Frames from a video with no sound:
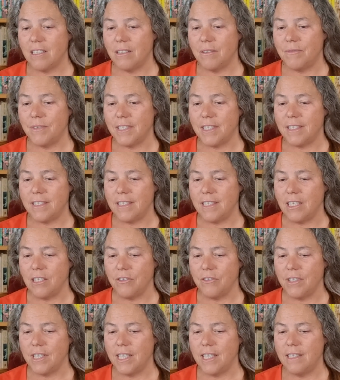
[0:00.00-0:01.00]
of a
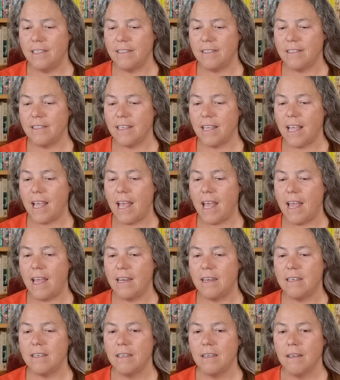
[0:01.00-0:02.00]
series,
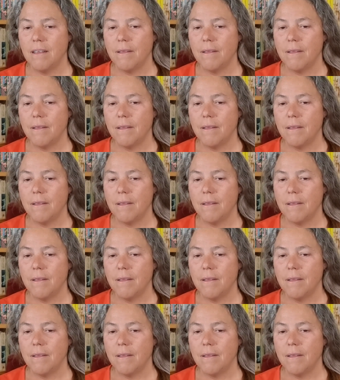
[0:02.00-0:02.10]
and